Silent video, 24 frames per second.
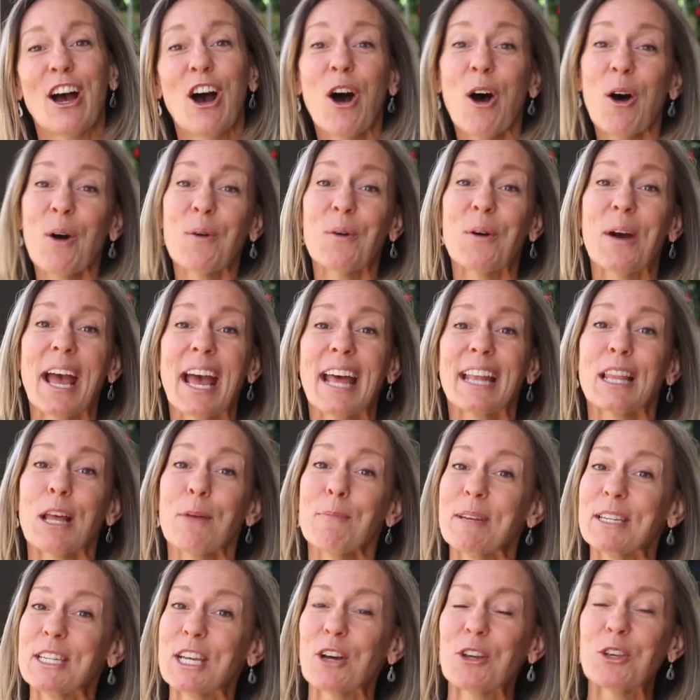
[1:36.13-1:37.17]
Oh, and let
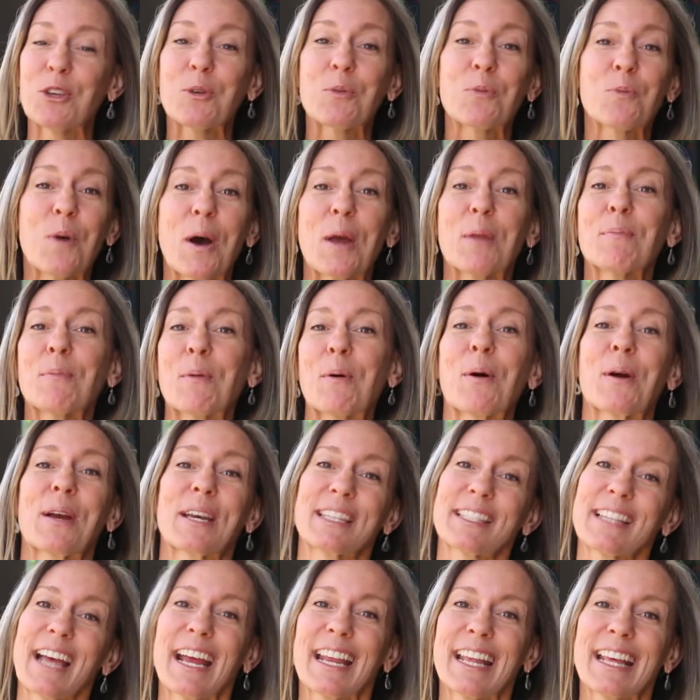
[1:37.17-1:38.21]
me tell you one more
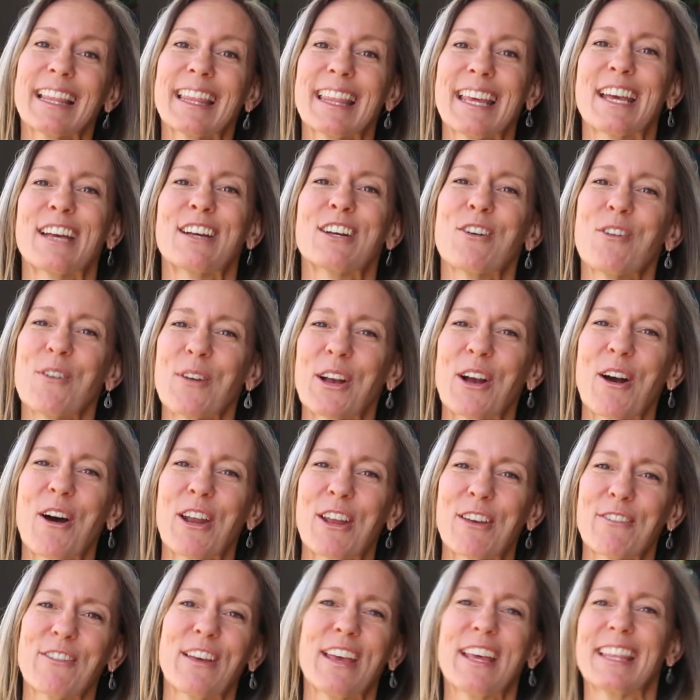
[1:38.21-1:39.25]
exciting thing going on
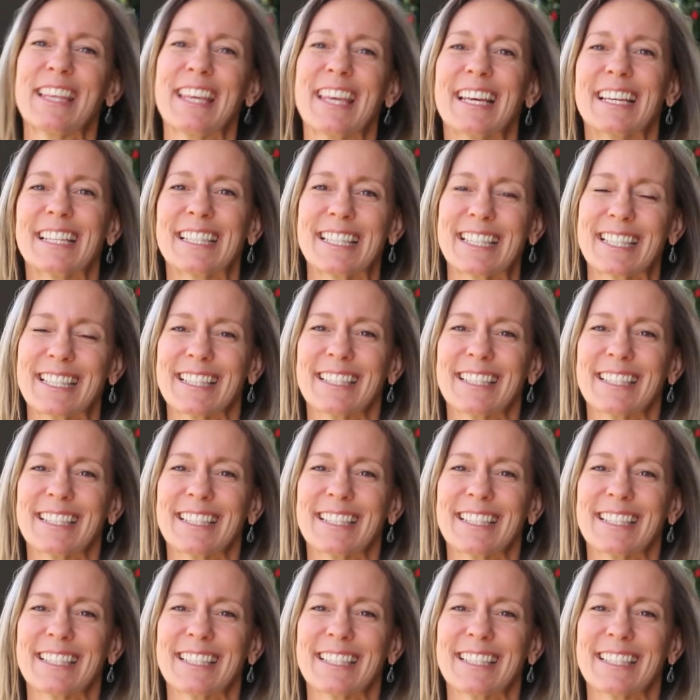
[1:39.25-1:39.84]
at Faith Kids.